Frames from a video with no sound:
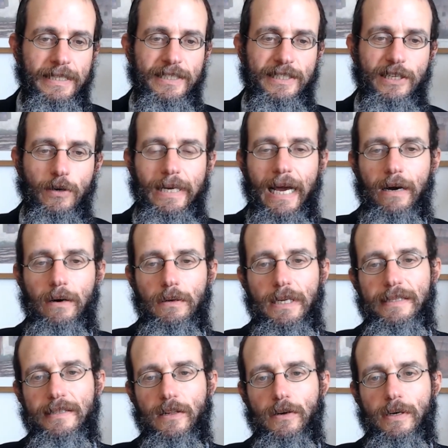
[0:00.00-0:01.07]
So now
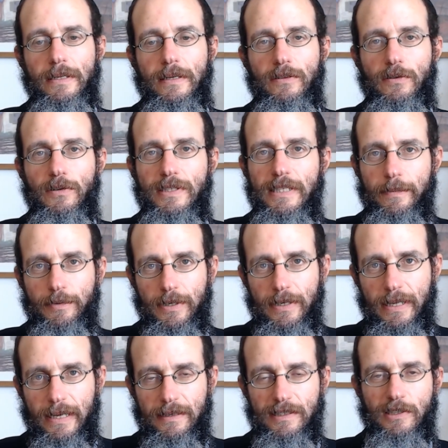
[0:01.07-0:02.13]
let's look at the two separate
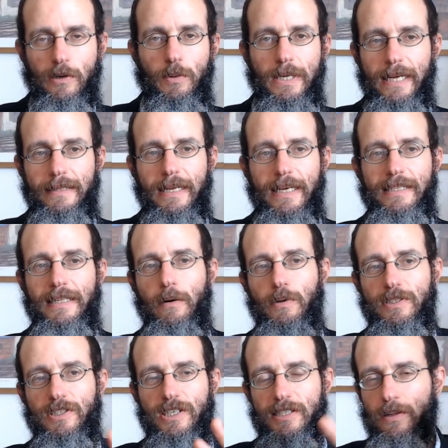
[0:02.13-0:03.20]
letters. So we had that
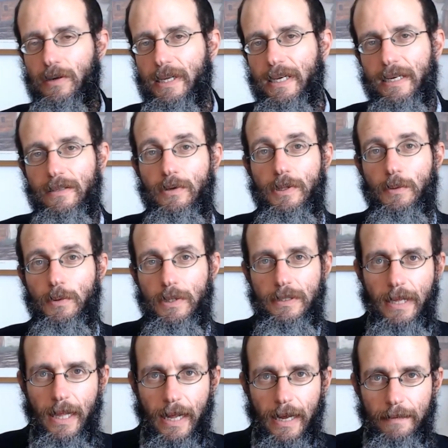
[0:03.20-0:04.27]
was just looking into the
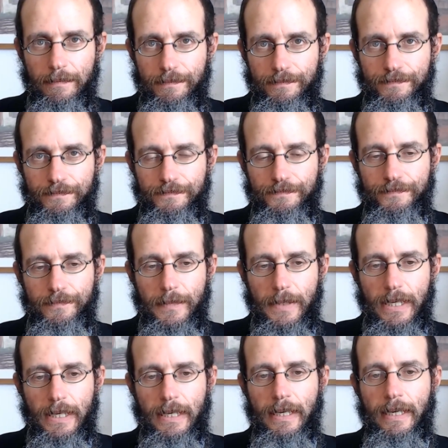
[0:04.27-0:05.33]
word ra.
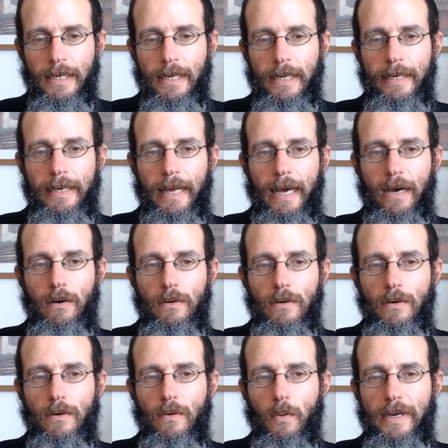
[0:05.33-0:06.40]
Now,
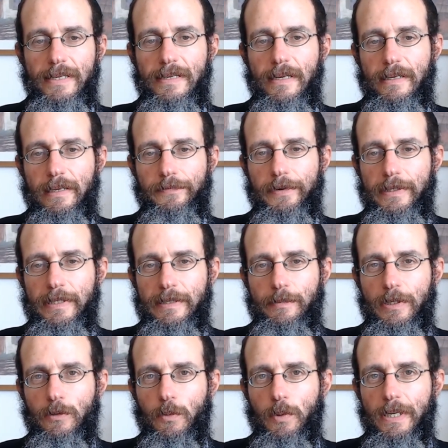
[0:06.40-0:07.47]
what is the difference
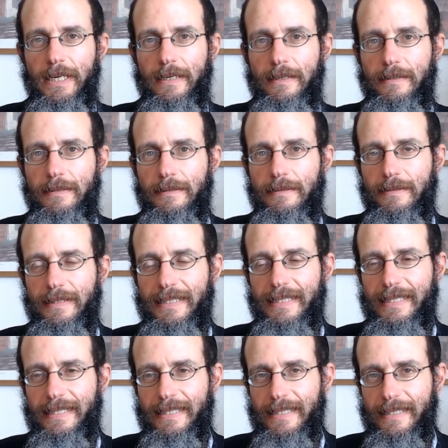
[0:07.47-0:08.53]
between
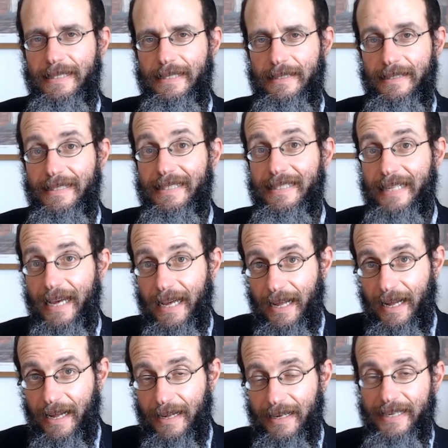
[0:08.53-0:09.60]

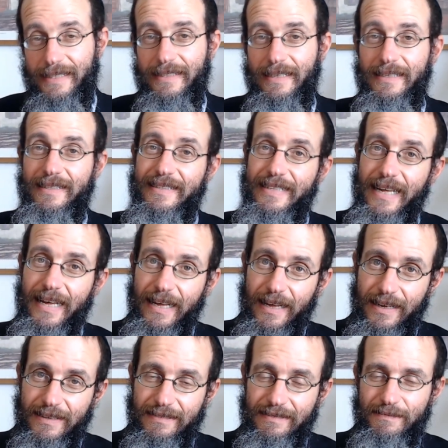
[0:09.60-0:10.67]
zera and
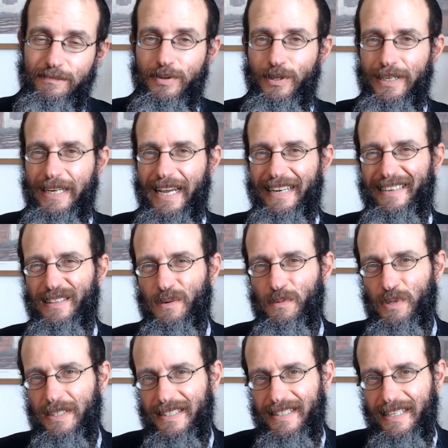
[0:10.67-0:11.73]
tzera? Adding the
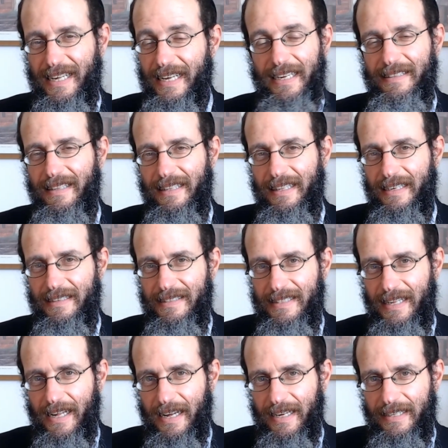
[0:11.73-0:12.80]
letter
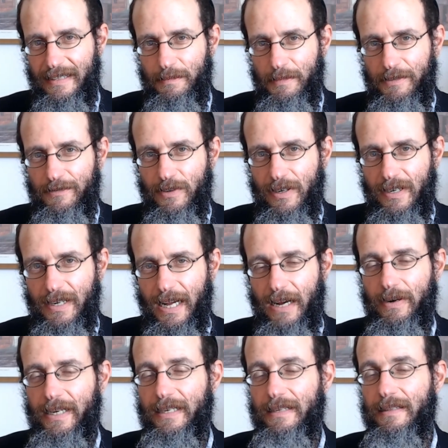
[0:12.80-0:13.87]
zayin before ra,
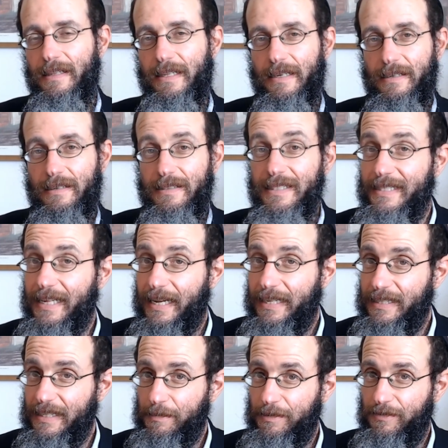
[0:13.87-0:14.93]
or adding the letter
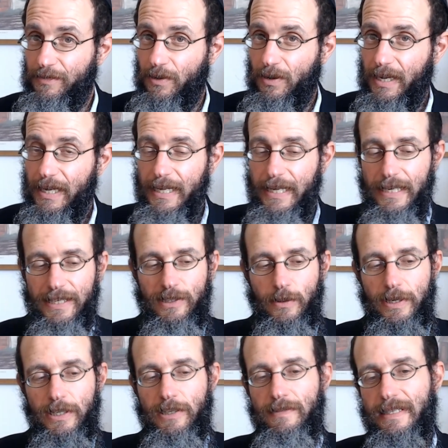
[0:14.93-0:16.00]
tzadik before ra. So
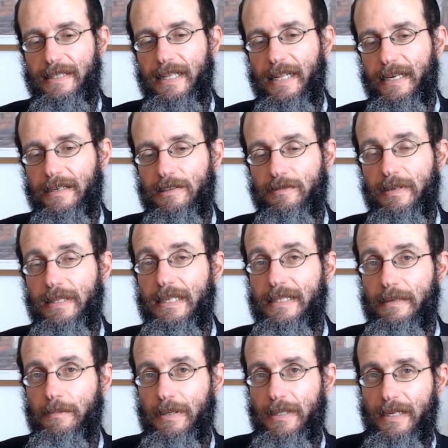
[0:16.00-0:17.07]
each of these letters really
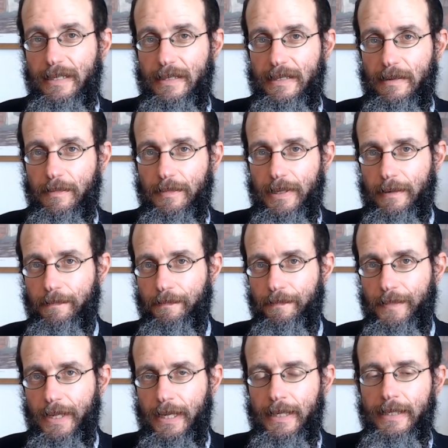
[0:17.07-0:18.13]
symbolizes something.
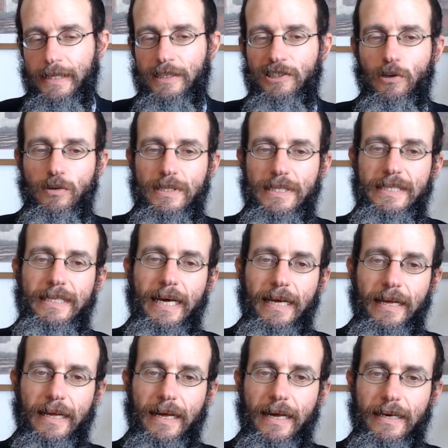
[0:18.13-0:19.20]
So
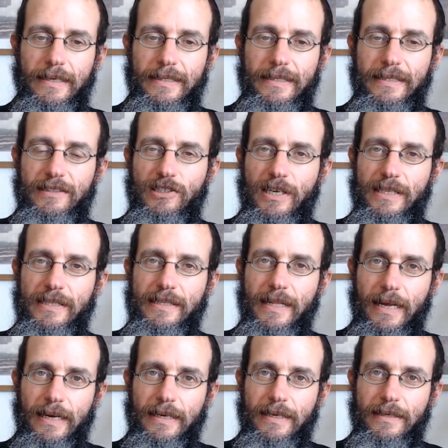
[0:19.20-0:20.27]
zera is just
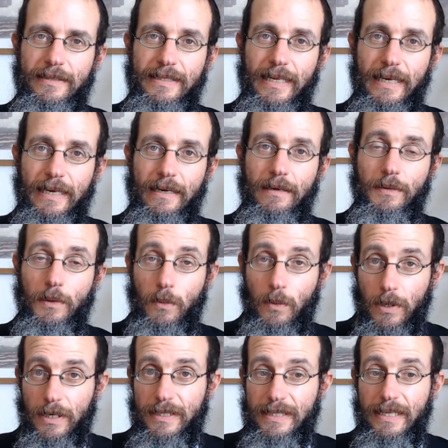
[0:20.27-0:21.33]
like saying the
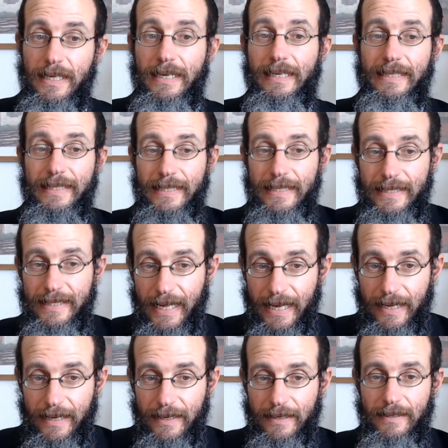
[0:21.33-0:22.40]
words
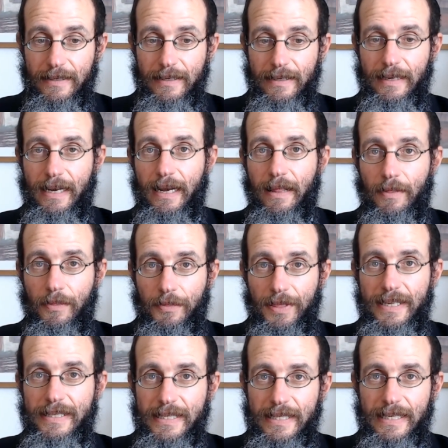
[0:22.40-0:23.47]
zera.
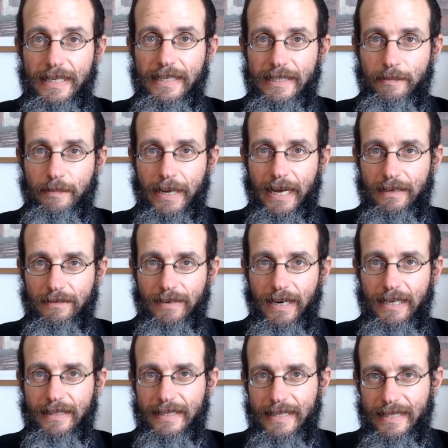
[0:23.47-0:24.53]
This is bad,
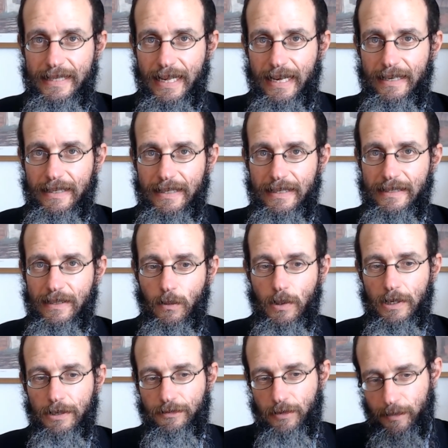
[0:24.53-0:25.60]
right? Ze is the
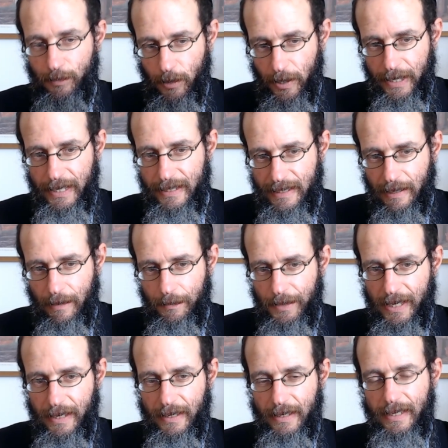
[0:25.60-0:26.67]
word for pointing at
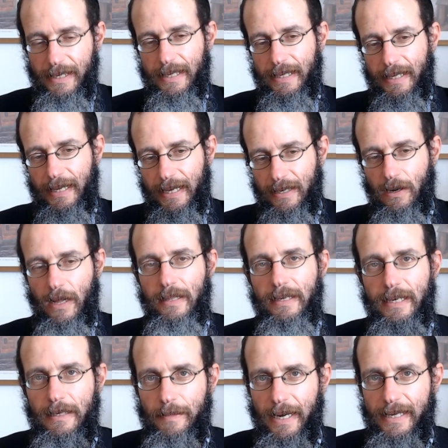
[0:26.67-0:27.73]
something and
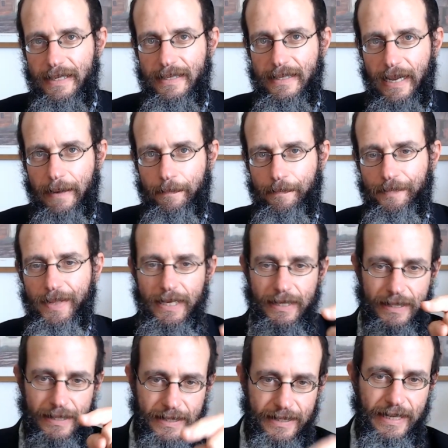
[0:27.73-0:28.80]
calling it by its name.
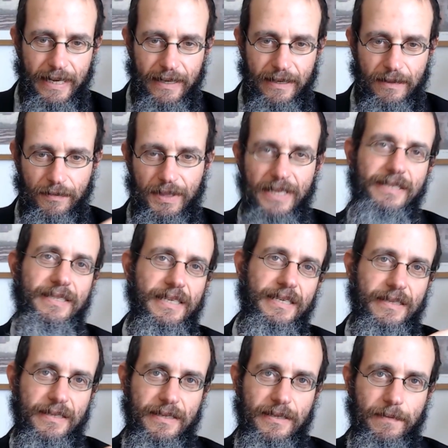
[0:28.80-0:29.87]
Ze, this
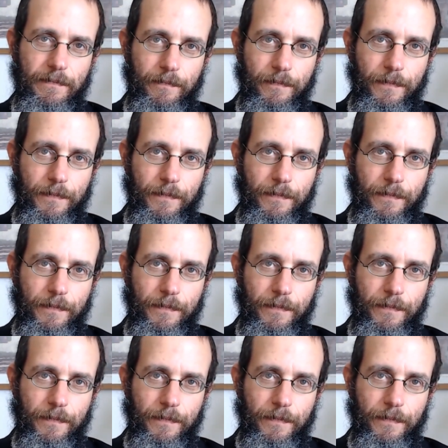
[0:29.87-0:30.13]
is.